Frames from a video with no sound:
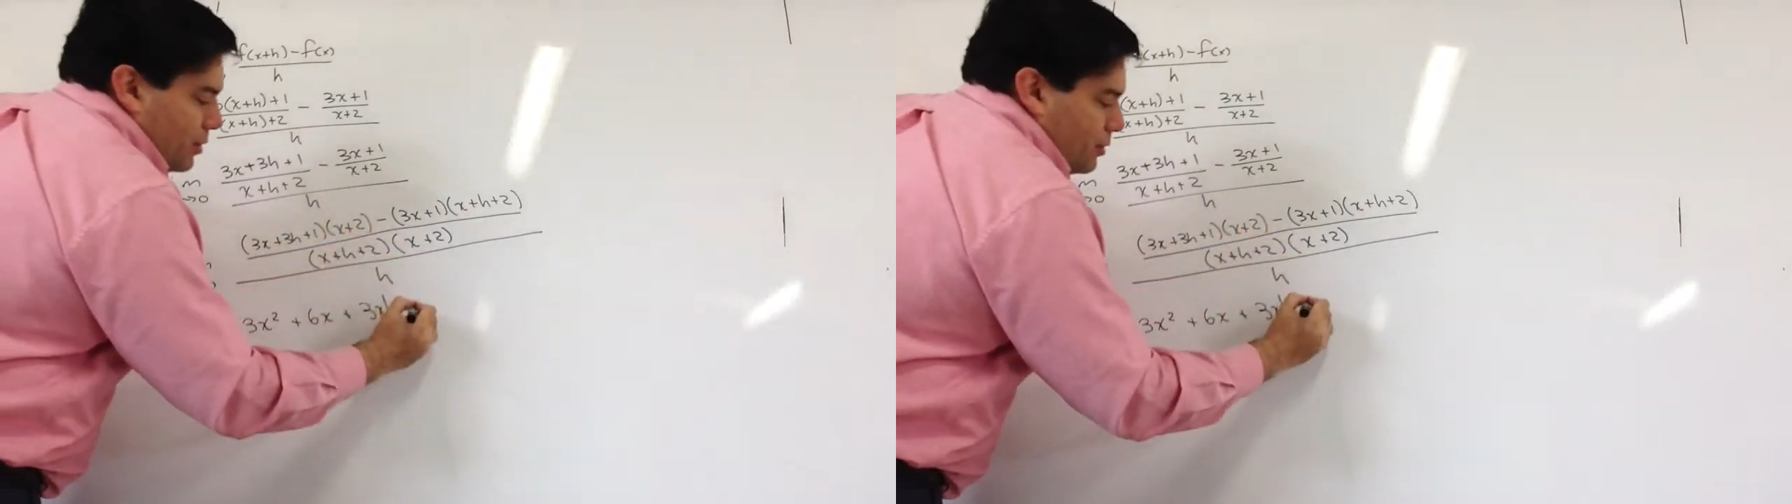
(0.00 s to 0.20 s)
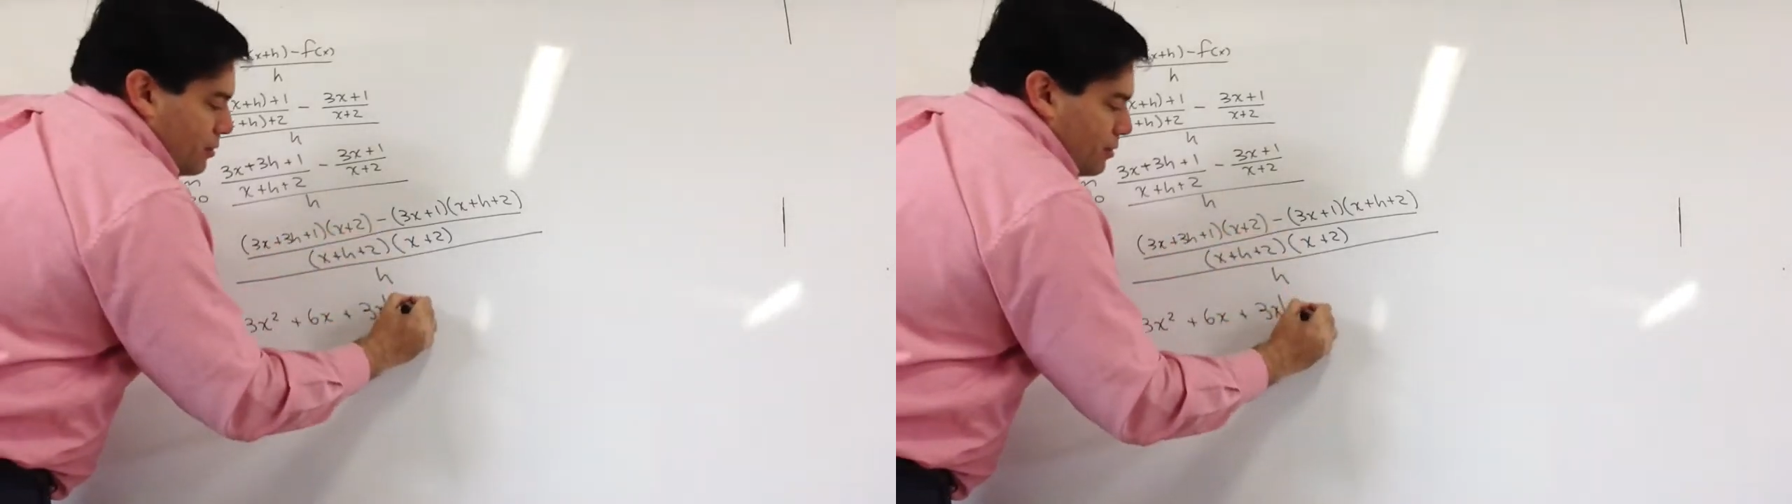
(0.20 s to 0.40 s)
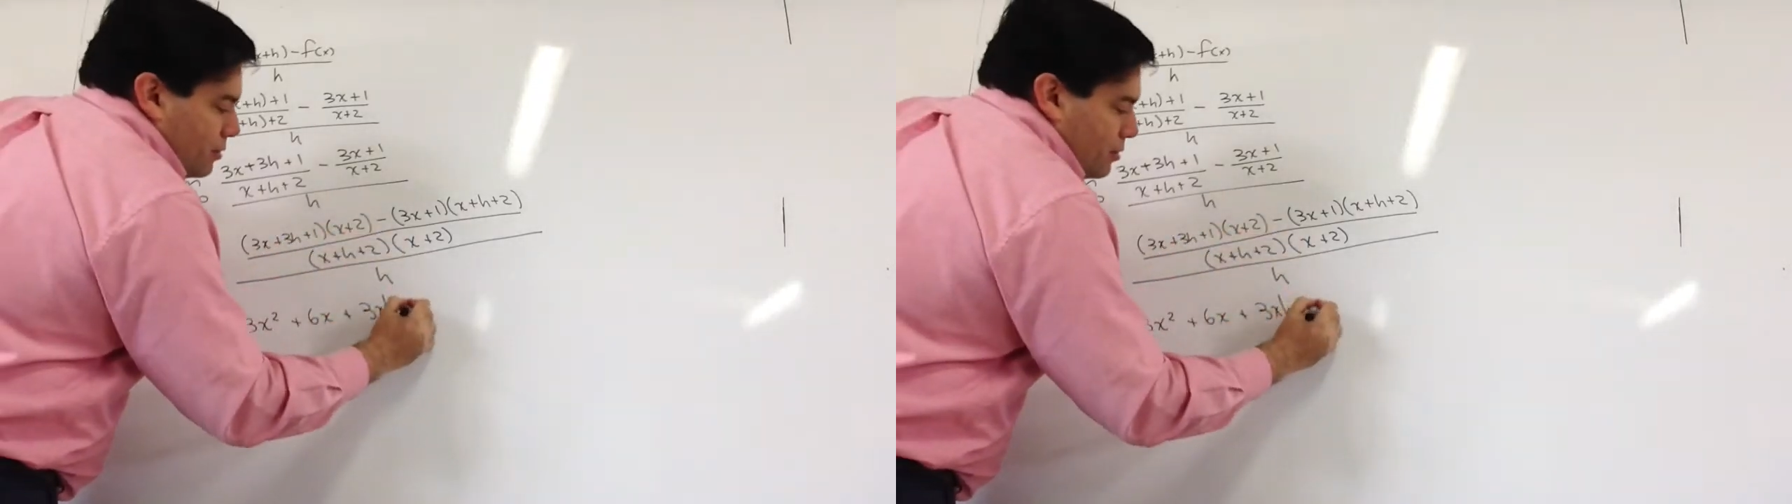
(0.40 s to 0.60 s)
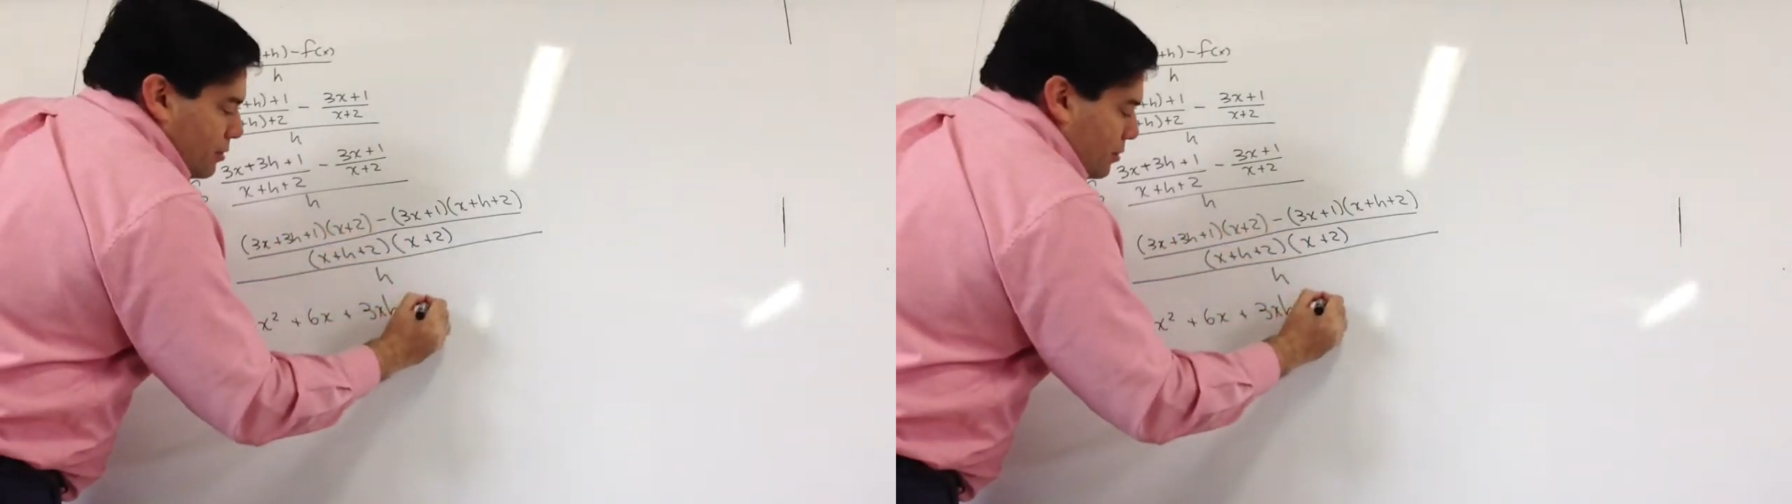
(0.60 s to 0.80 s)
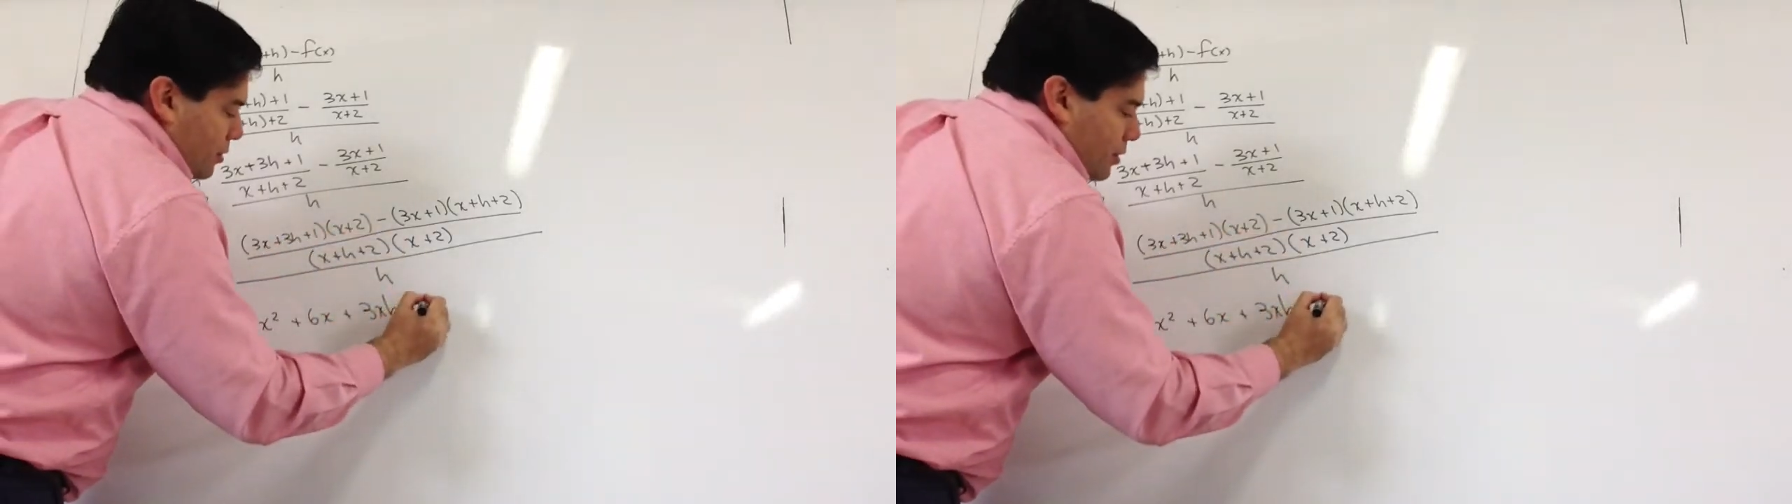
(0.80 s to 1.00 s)
2,
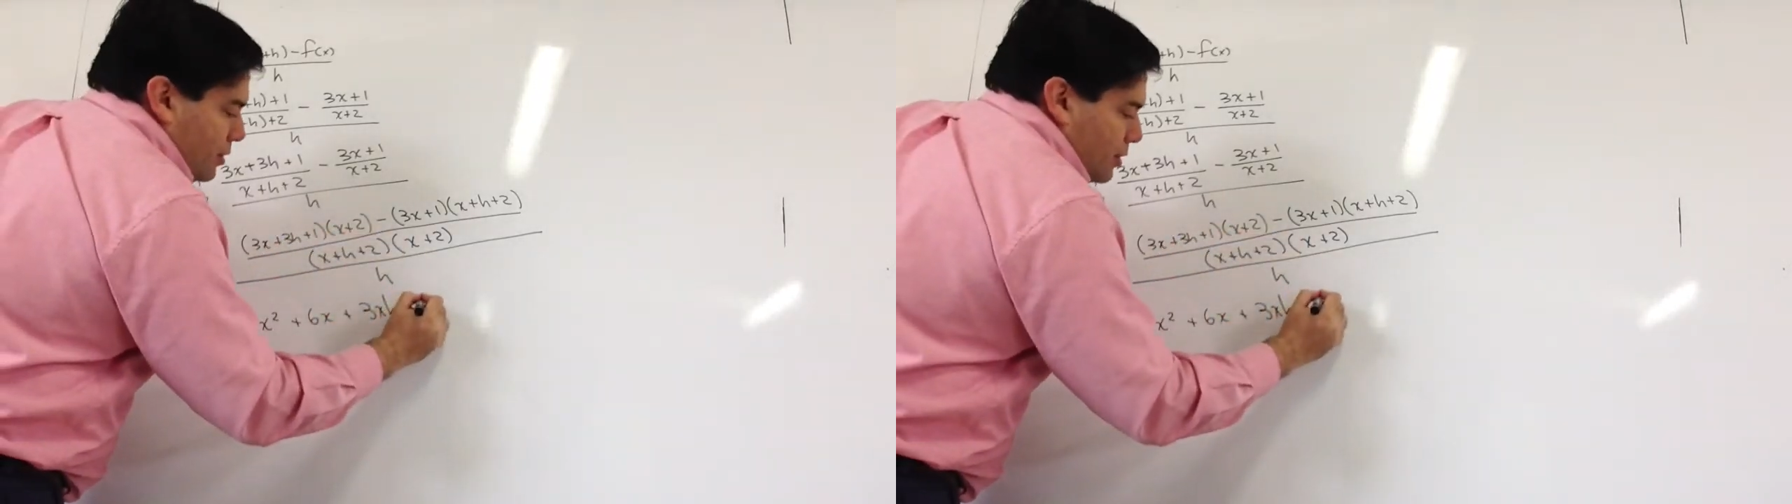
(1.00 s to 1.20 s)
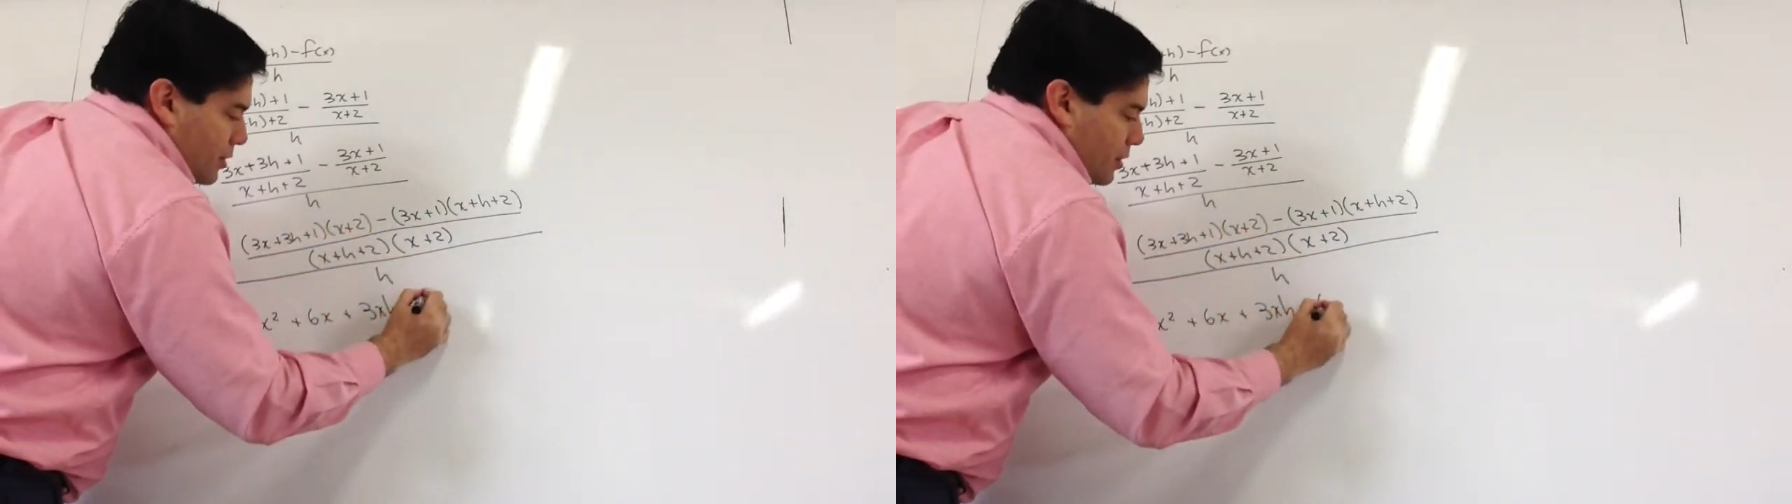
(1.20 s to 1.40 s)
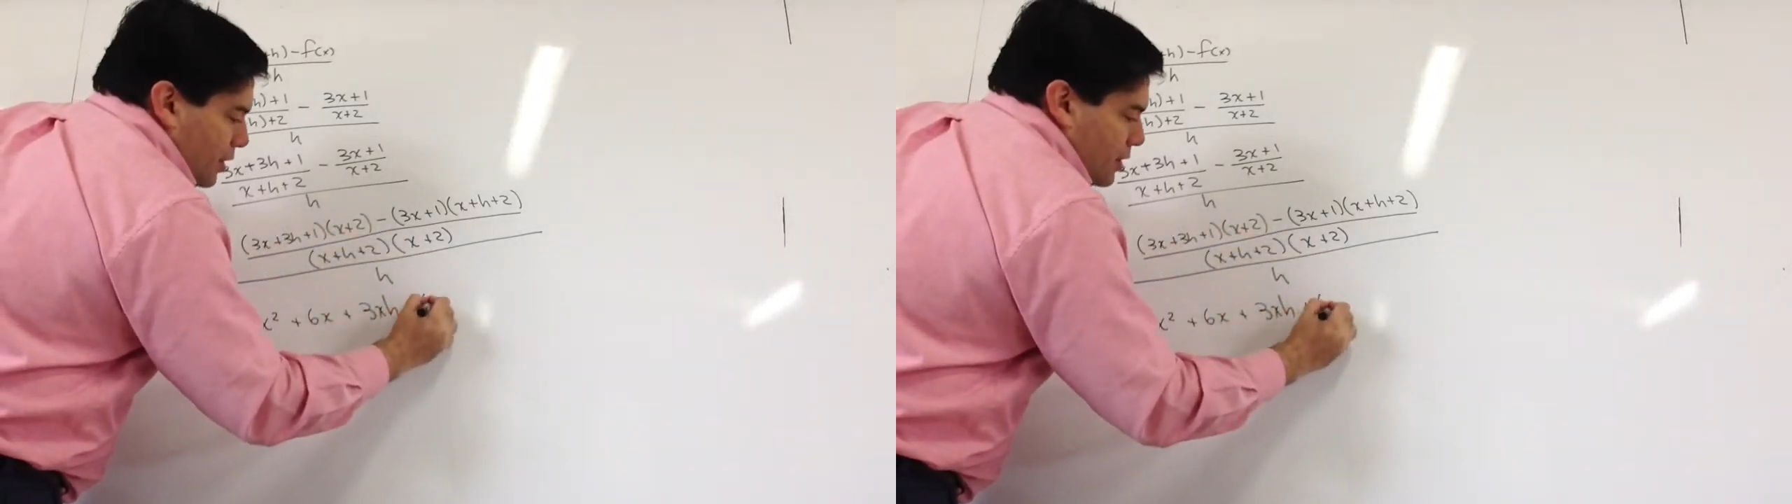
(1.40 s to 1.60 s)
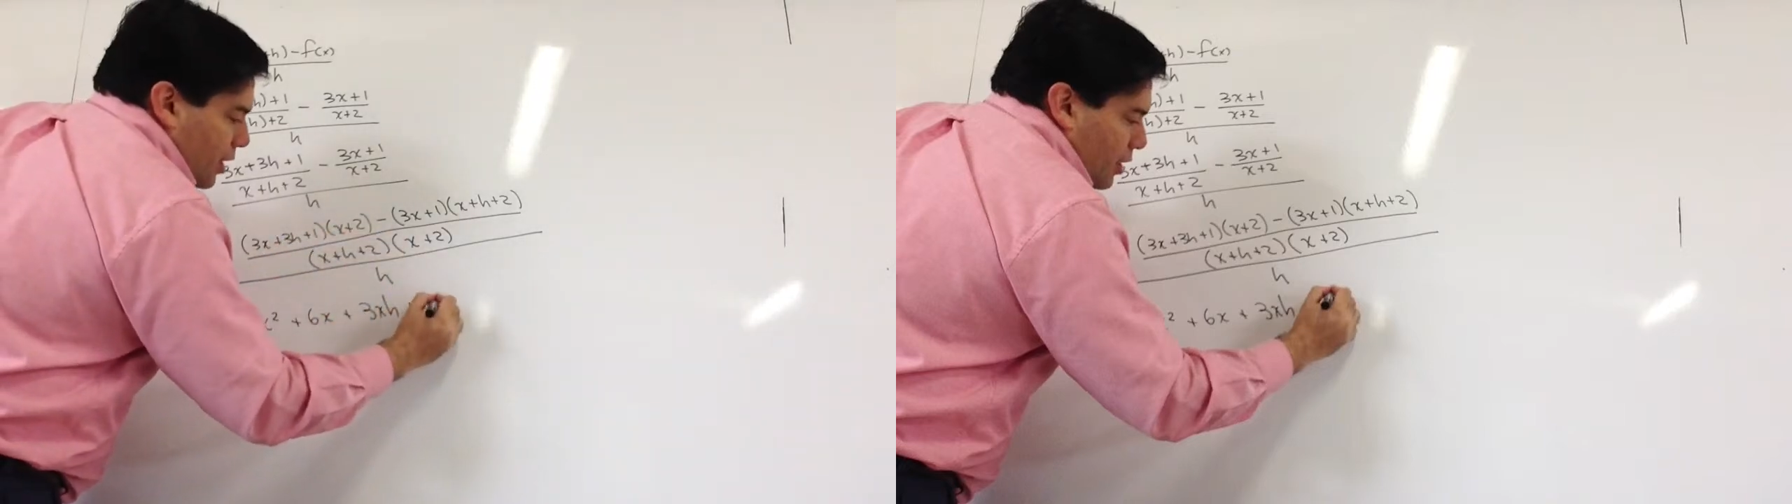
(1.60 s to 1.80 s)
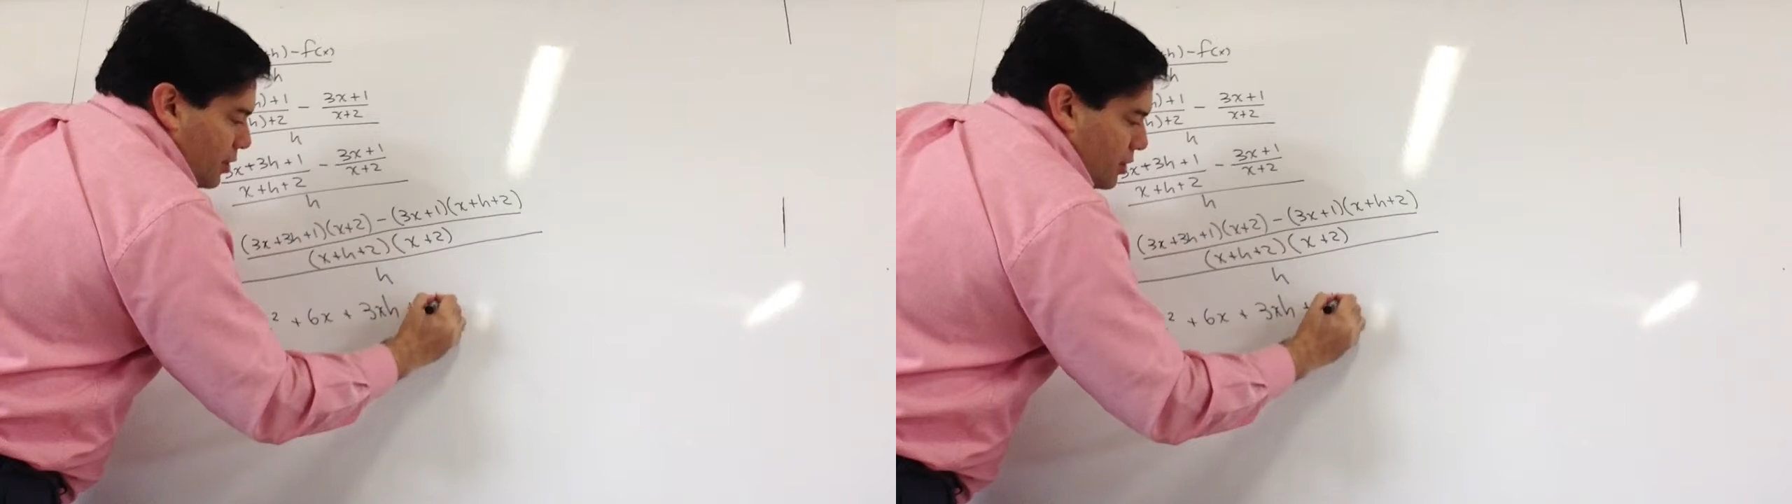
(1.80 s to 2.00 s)

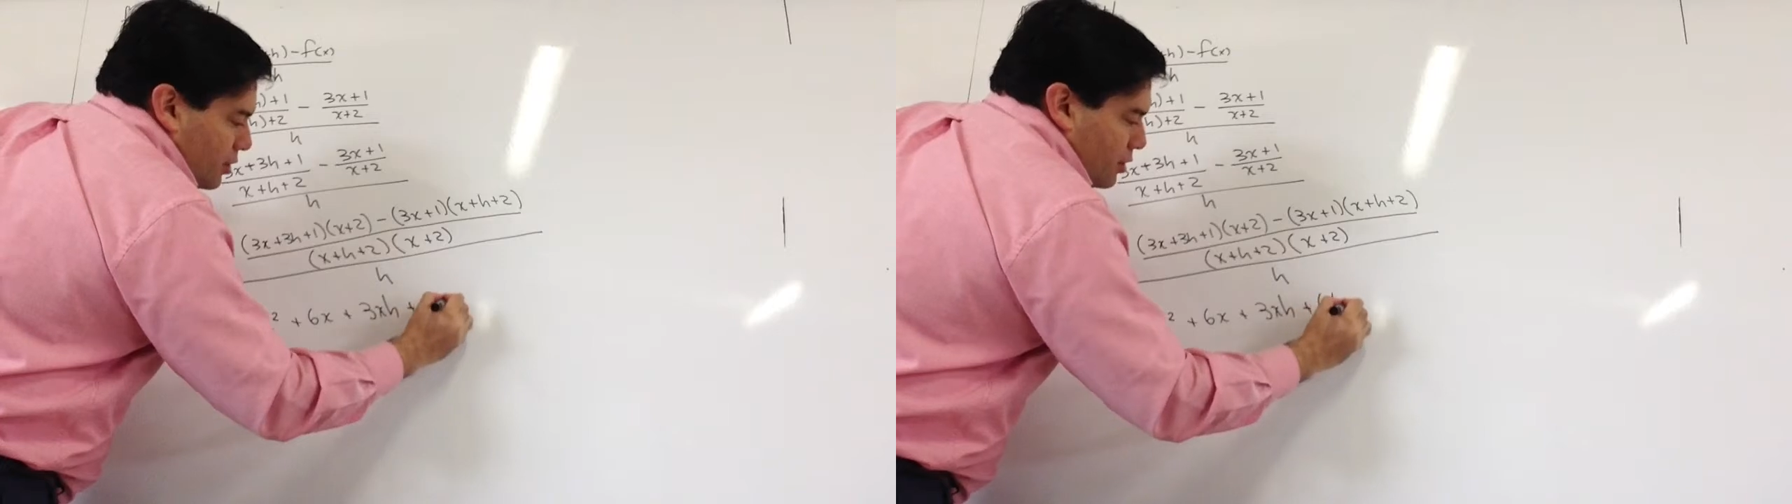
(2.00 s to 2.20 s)
6h.